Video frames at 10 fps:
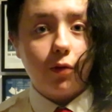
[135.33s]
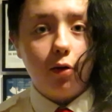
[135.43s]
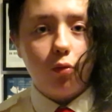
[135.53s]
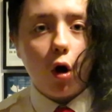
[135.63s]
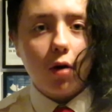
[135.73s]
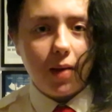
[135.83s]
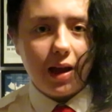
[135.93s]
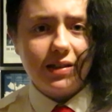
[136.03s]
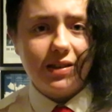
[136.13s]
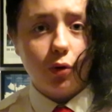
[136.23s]
very rock
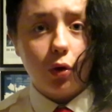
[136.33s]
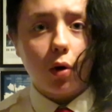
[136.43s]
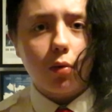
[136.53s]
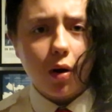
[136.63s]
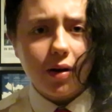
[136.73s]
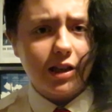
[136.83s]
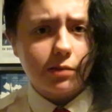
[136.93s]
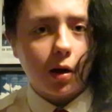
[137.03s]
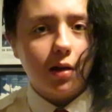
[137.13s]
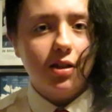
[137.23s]
based, so they weren't worrying
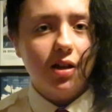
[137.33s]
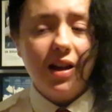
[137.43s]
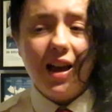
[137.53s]
as much.